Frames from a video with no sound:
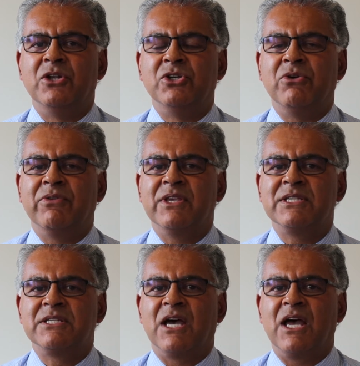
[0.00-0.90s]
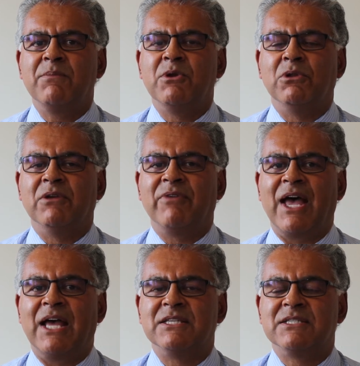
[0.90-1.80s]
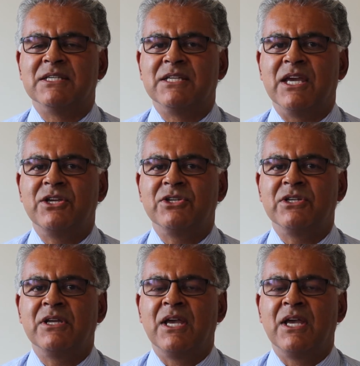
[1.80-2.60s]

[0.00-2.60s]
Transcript: During this time, you will have had sedation